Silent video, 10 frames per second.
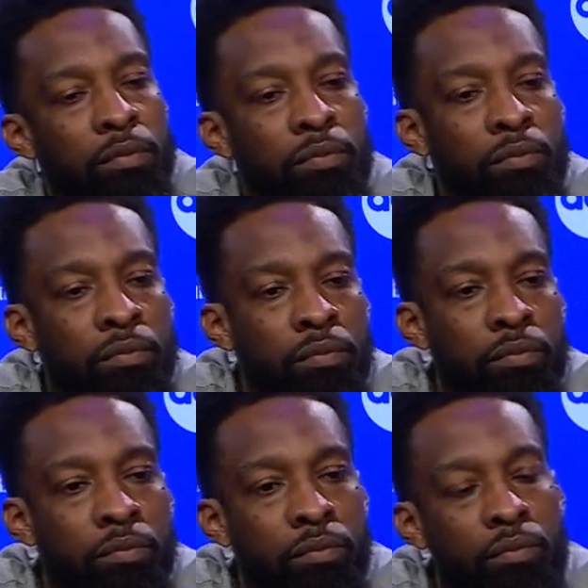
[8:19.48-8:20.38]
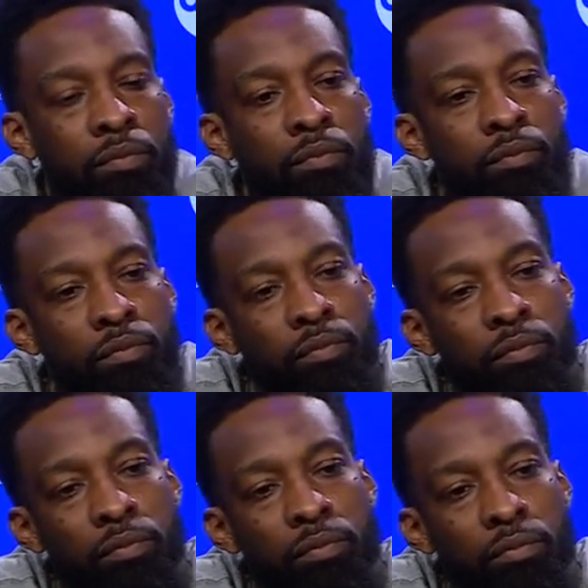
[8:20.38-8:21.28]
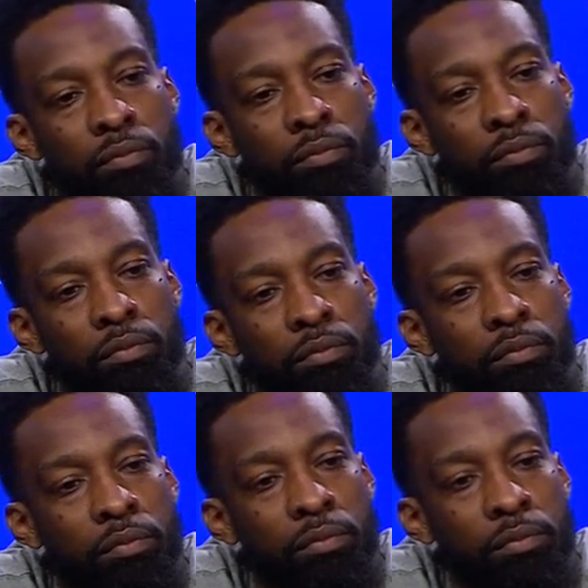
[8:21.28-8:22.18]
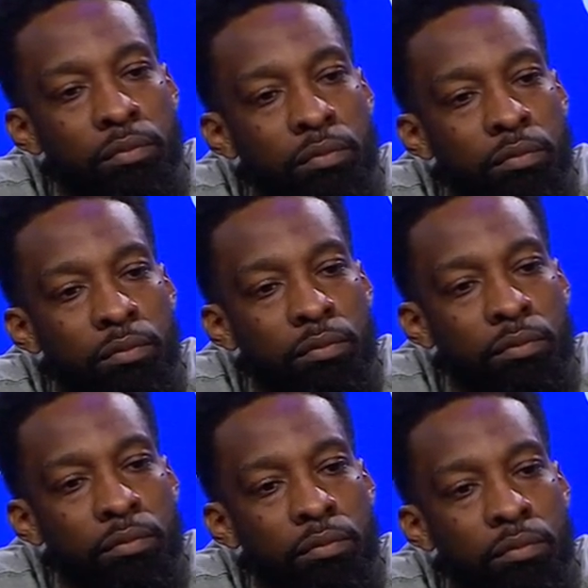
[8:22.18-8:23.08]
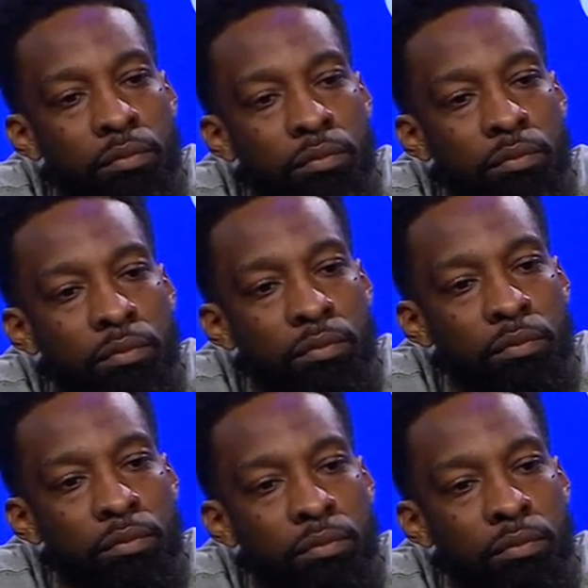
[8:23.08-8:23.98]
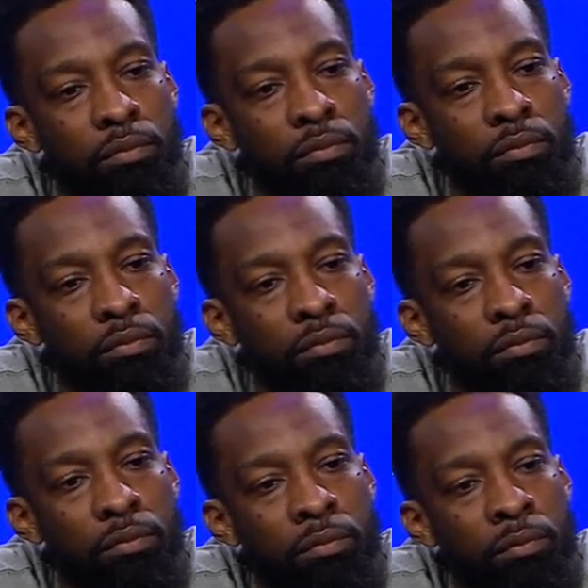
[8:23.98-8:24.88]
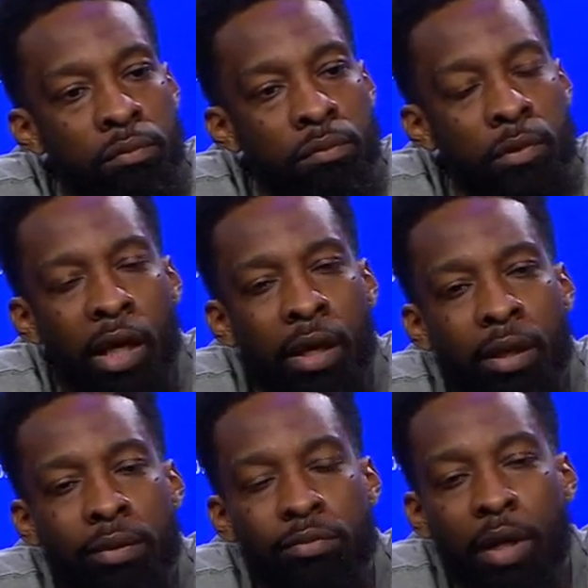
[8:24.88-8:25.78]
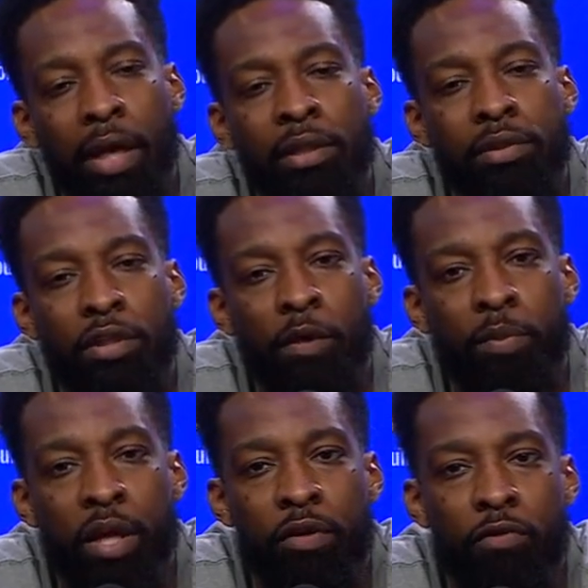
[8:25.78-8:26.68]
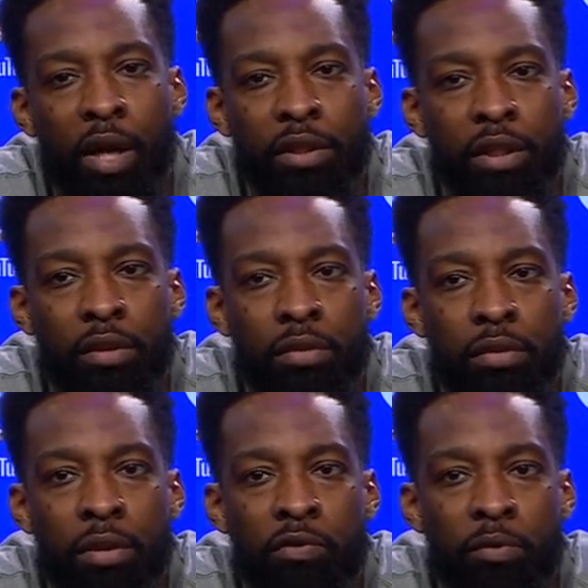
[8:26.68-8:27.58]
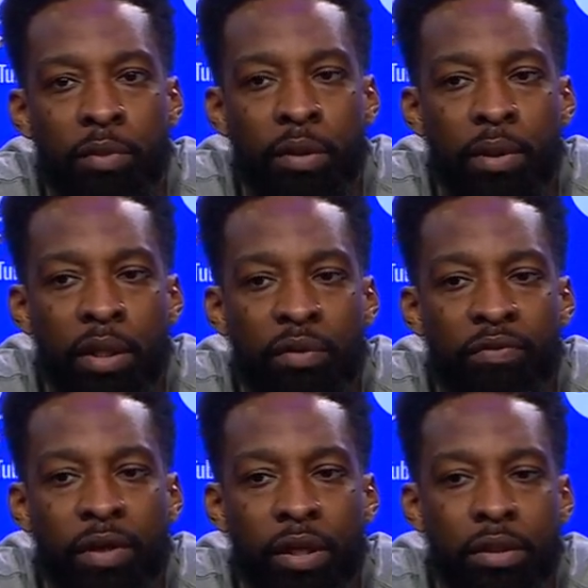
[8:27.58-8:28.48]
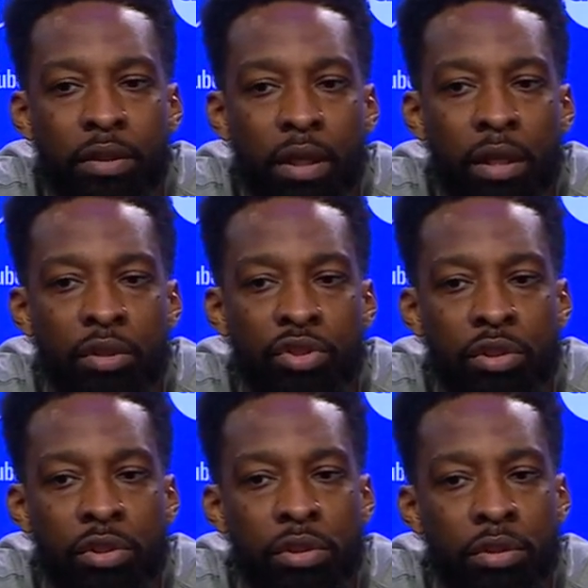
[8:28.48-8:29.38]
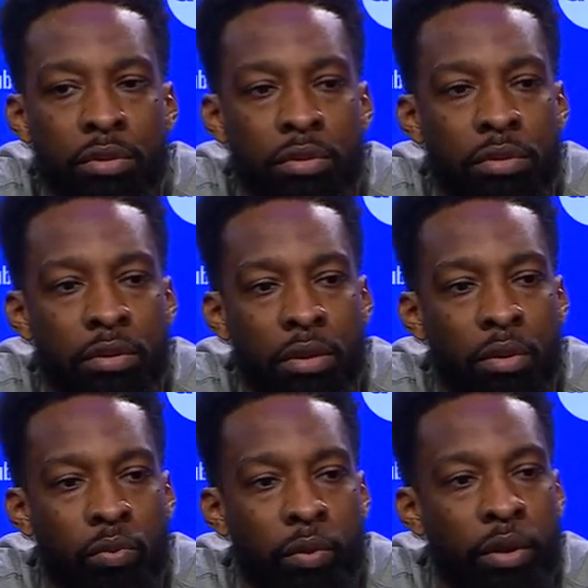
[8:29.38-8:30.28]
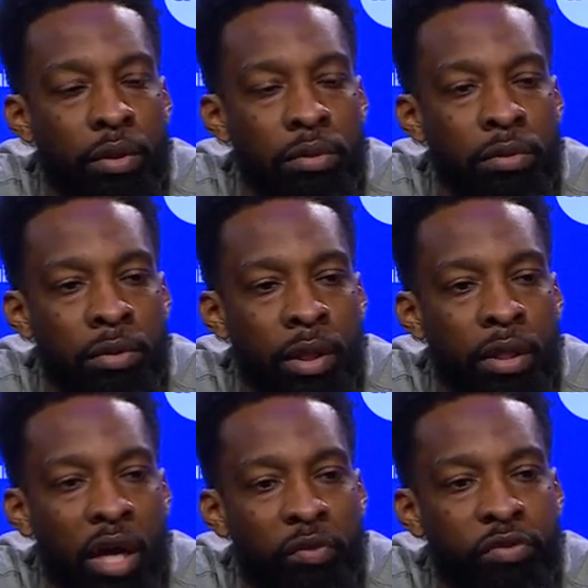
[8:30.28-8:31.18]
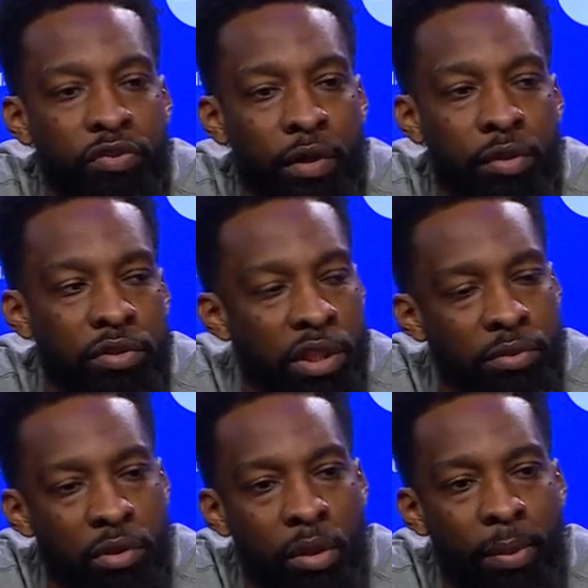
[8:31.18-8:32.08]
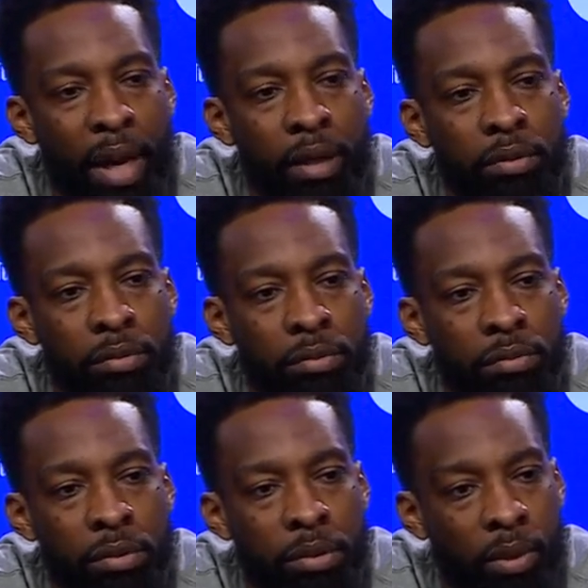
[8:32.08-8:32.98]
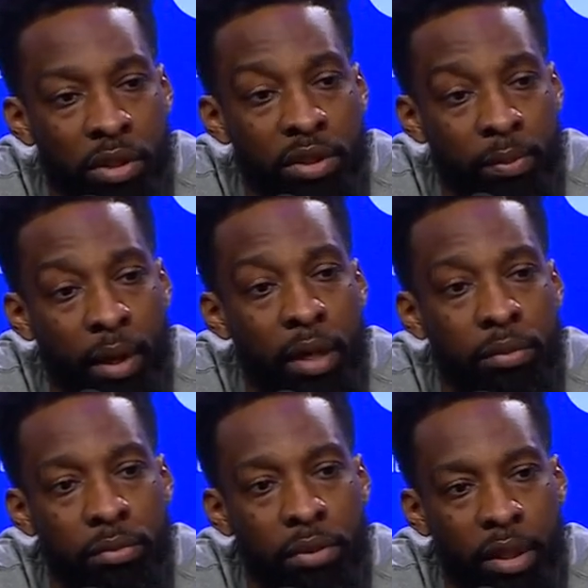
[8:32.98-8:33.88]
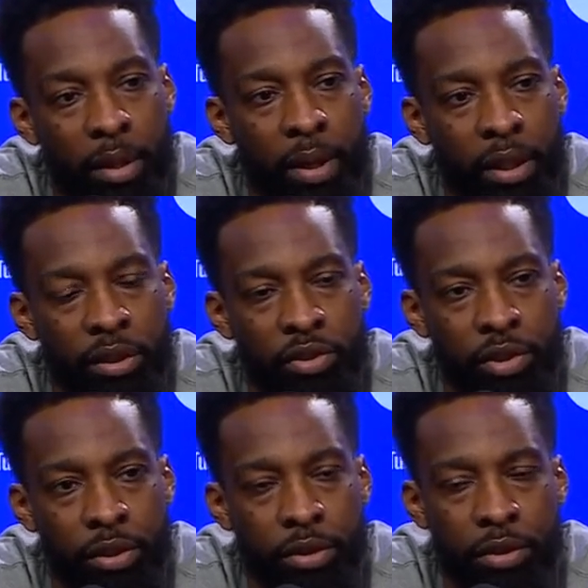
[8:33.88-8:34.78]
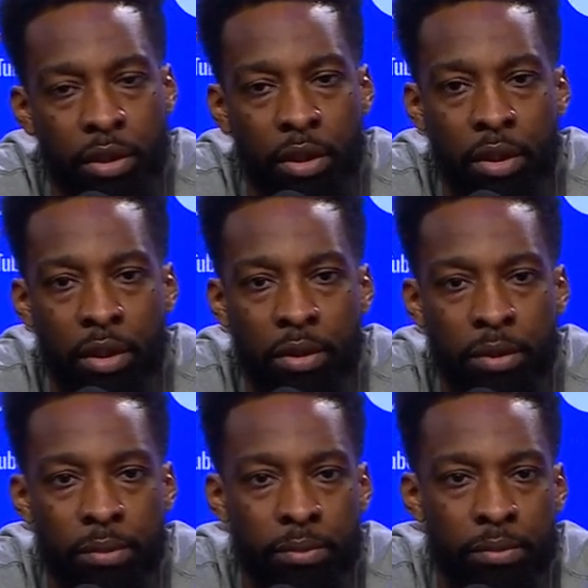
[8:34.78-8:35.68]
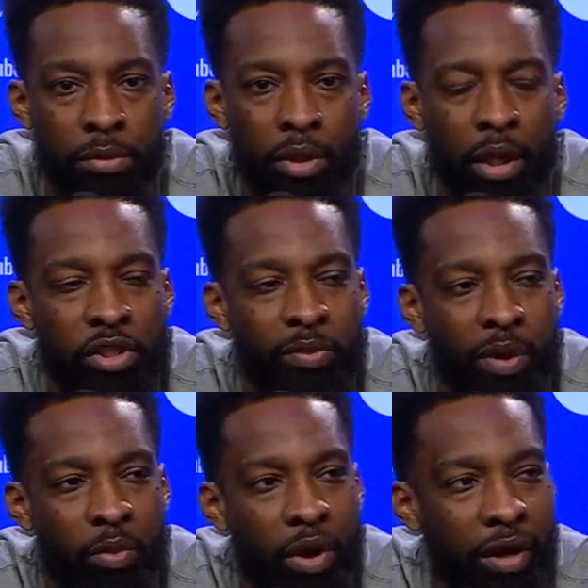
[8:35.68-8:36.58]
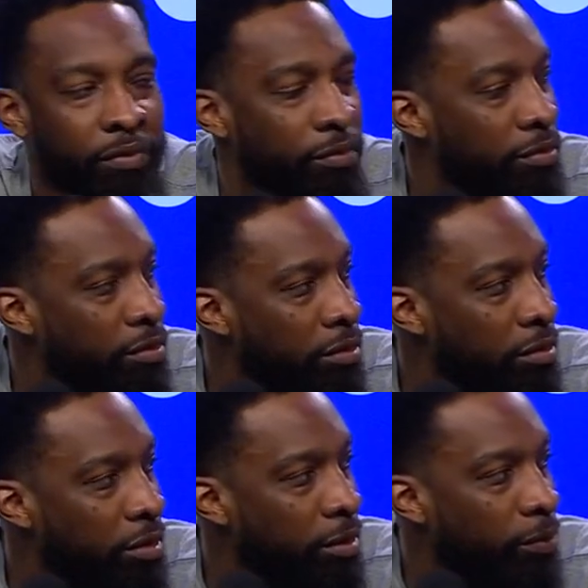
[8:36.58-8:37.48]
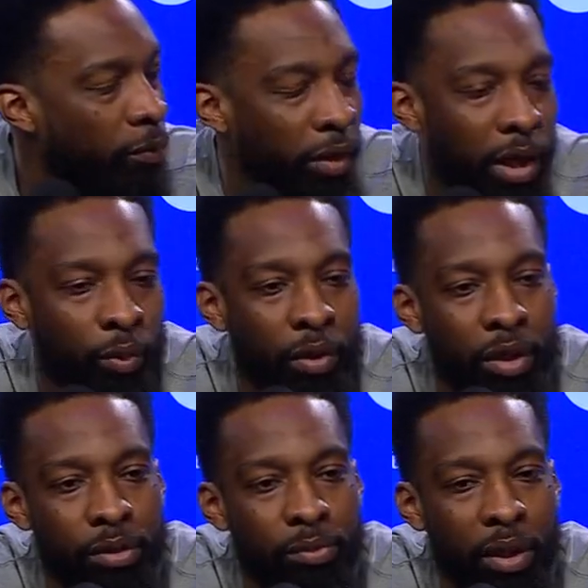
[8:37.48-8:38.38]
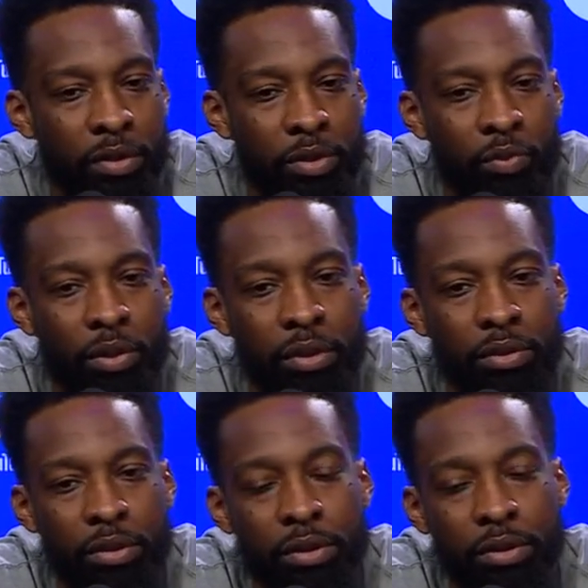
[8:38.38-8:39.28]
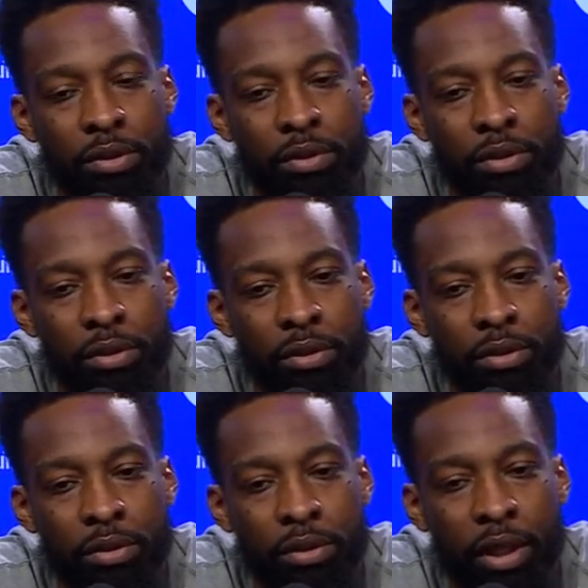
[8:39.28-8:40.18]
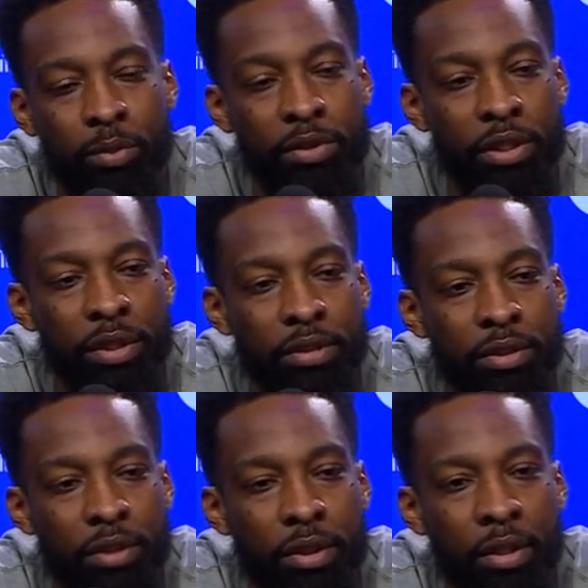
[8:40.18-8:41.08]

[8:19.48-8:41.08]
was it hard not to start planning for Miami when they're up 3-0? What, what was that stretch like for you guys as a team? I didn't start planning for. It. I think you know, for me being a vet, I understood you know, we're they're in the conference finals. Teams are going to battle. Um, Boston battle. They got back in the series. Um, you know, I told my wife um, when they won, Boston won uh, Game Six.